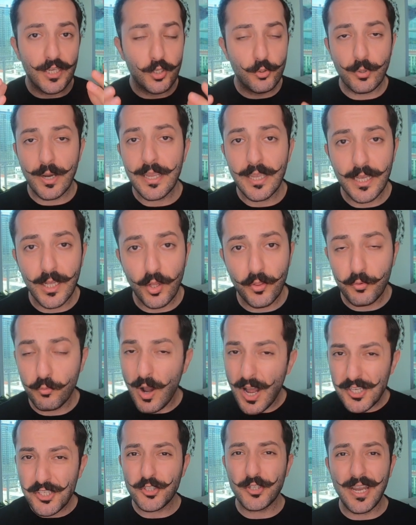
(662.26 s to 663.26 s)
great health.
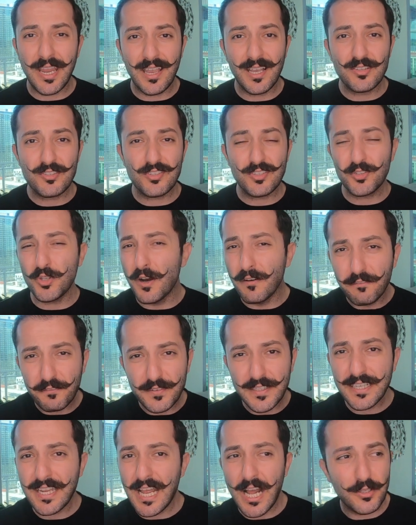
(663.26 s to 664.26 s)
Wash your hands. Don't
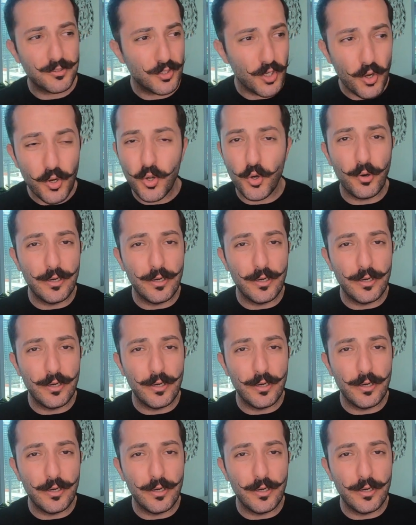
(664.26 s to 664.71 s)
freak out. Don't go